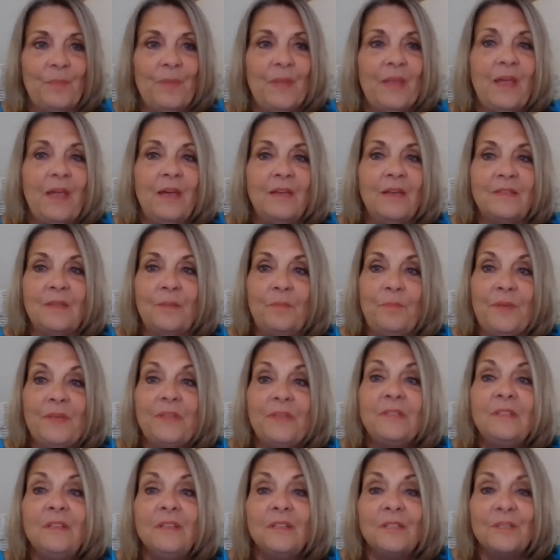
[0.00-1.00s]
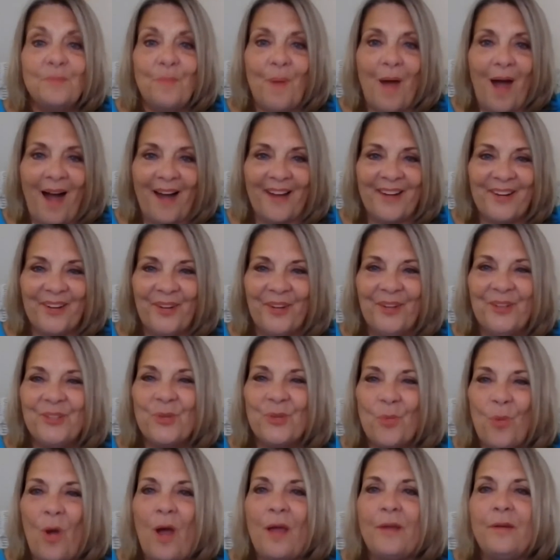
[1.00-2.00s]
because the business model
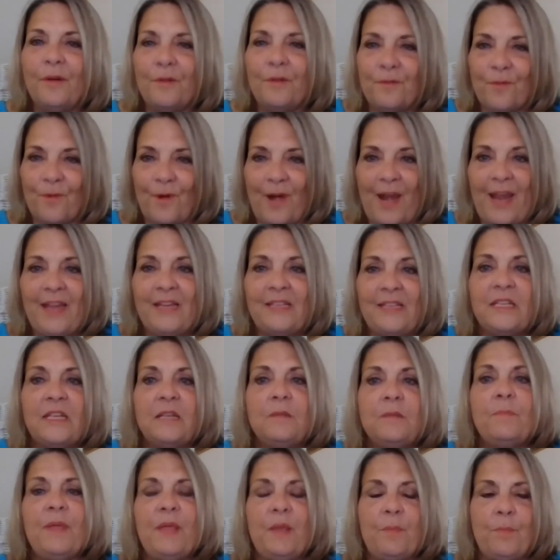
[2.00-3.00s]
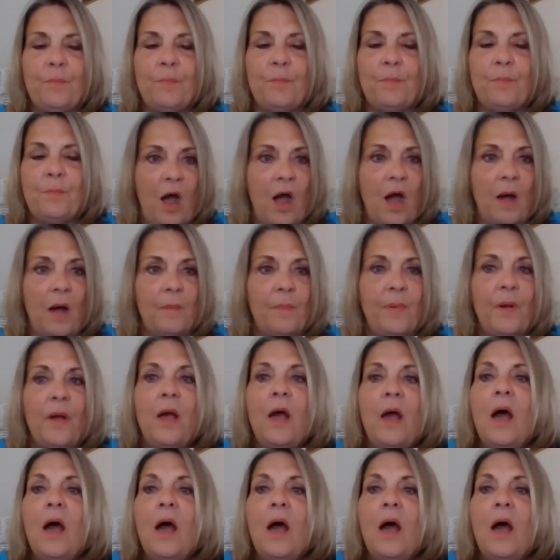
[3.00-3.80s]
is one of raising people up,